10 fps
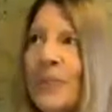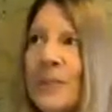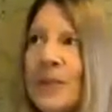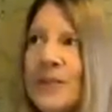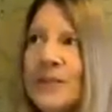
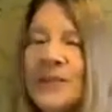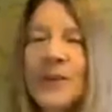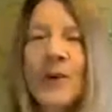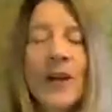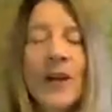But,
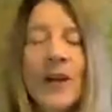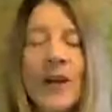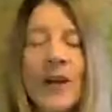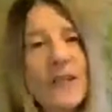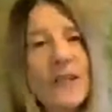you know, I had a
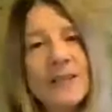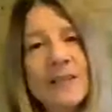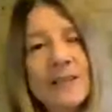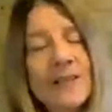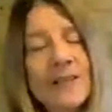
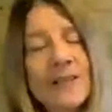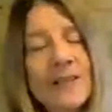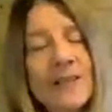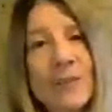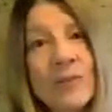newsletter
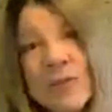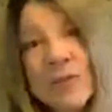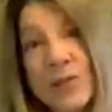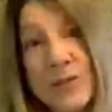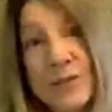
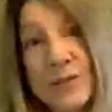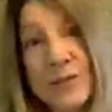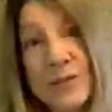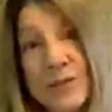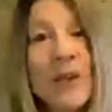subscription list
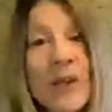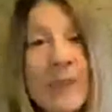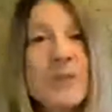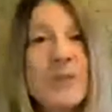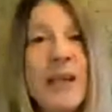already. So it
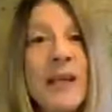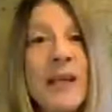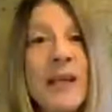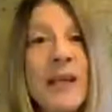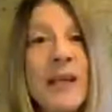came to me
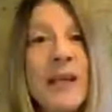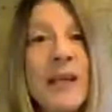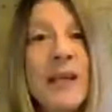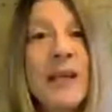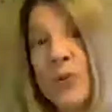
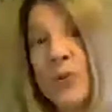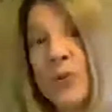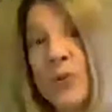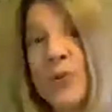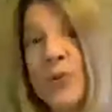
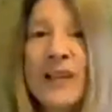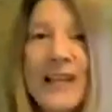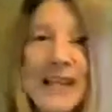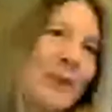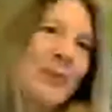sort of
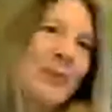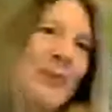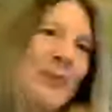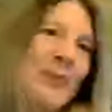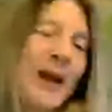a little bit
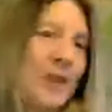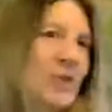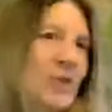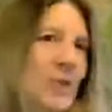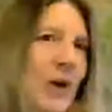pre-packaged,
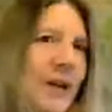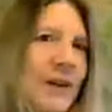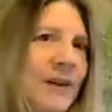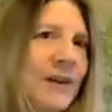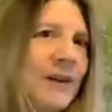which was
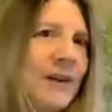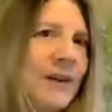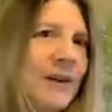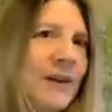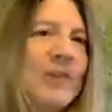quite nice,
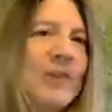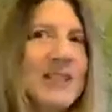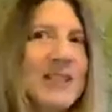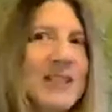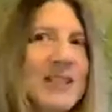because some
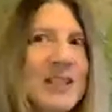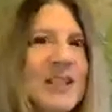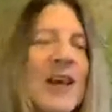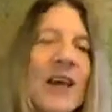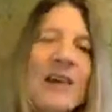of the
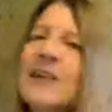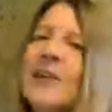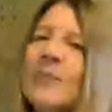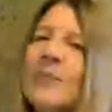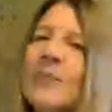decisions that
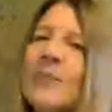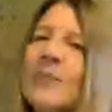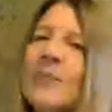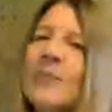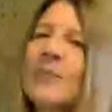I think may
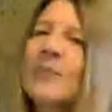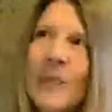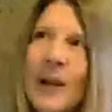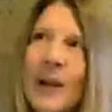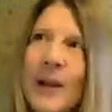have
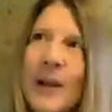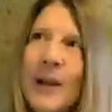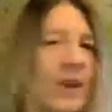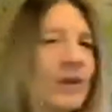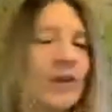held me back,
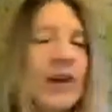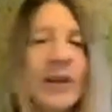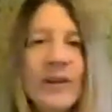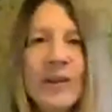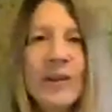because
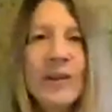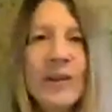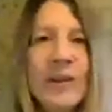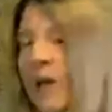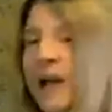God, I don't know
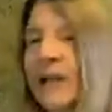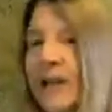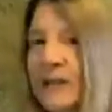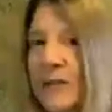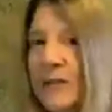about you, but I can
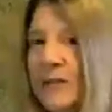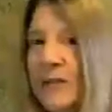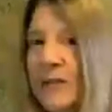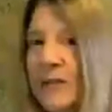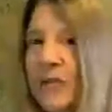agonize
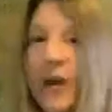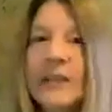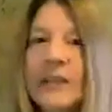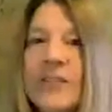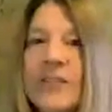about
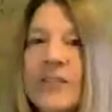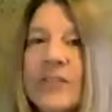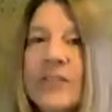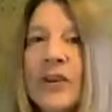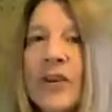tiny
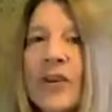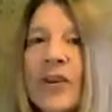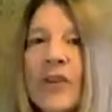decisions